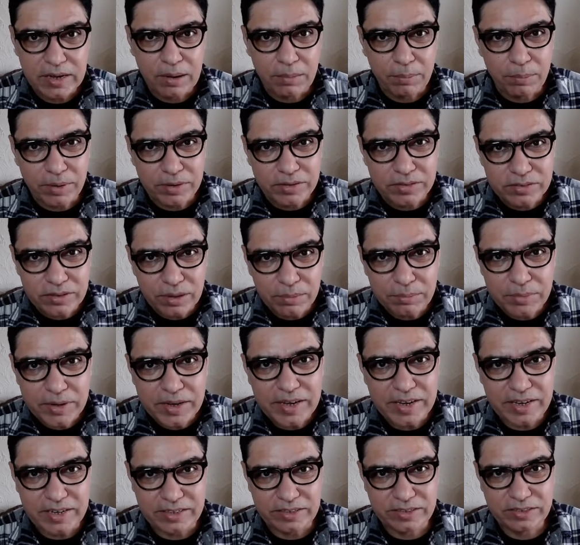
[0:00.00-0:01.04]
but some
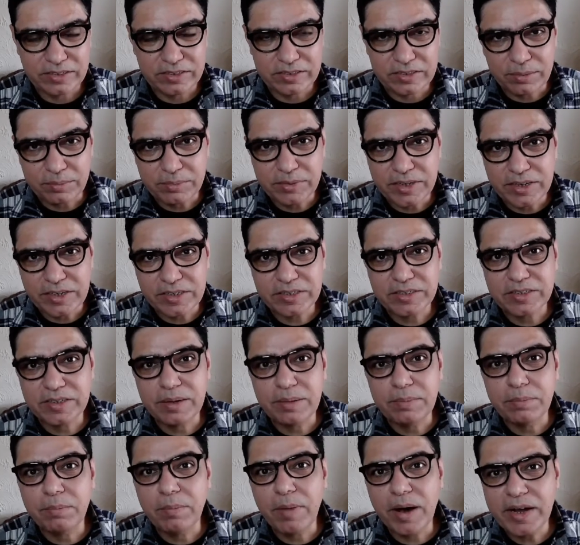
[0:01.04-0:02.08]
kids, they
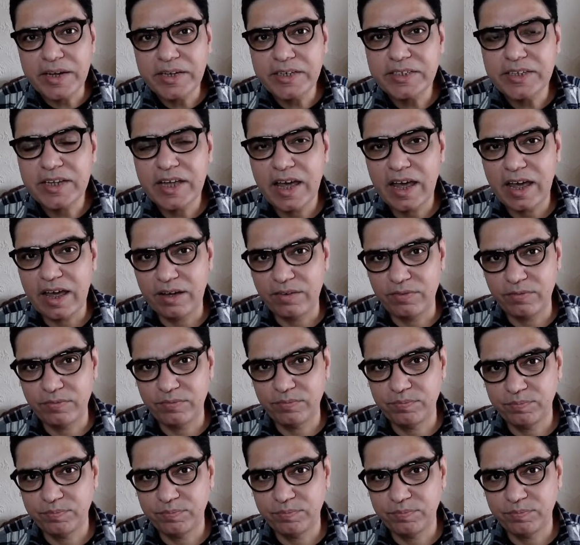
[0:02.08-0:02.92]
might have